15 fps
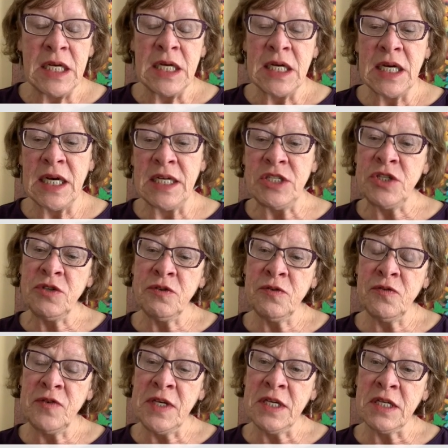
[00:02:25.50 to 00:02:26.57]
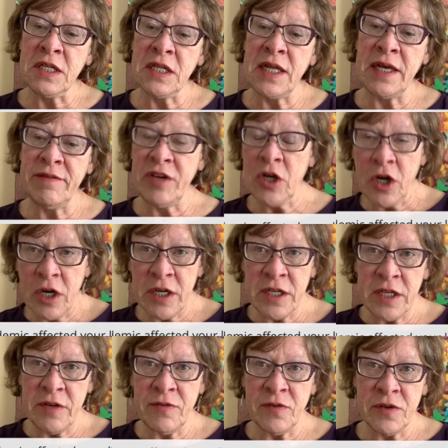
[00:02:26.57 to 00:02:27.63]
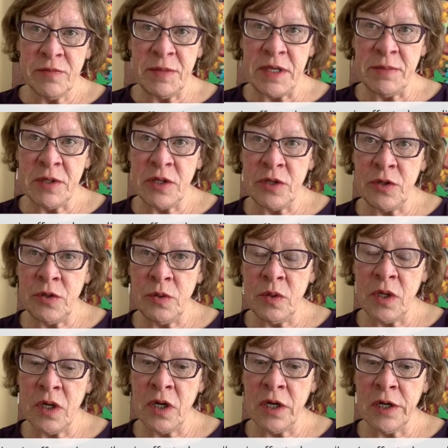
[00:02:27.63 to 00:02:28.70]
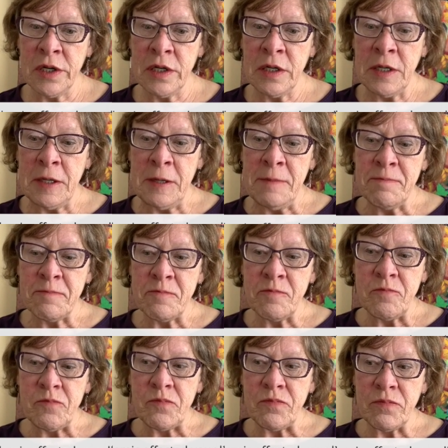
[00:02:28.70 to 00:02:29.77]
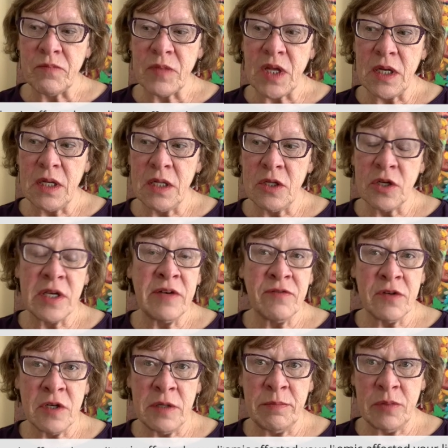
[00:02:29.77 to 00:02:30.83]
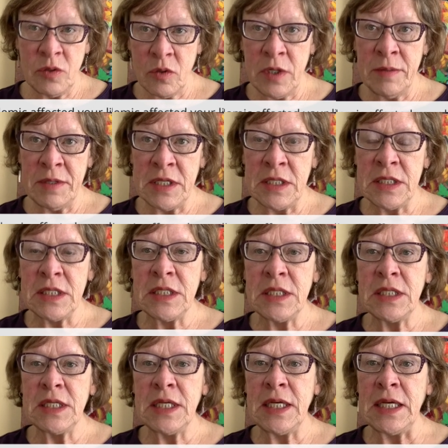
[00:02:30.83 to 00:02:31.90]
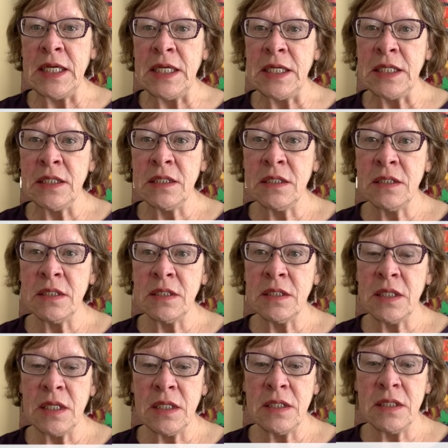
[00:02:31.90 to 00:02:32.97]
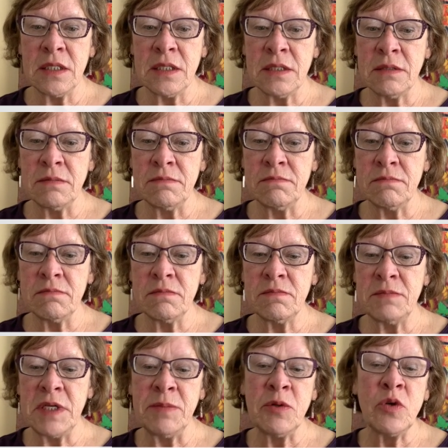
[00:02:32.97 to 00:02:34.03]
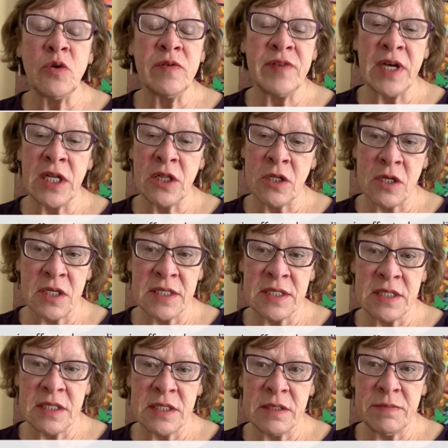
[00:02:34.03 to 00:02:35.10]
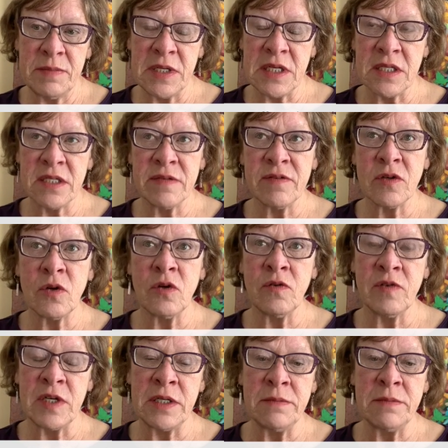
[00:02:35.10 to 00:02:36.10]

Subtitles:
I do feel heavy-hearted for people who are looking for employment and people who have had losses because of COVID.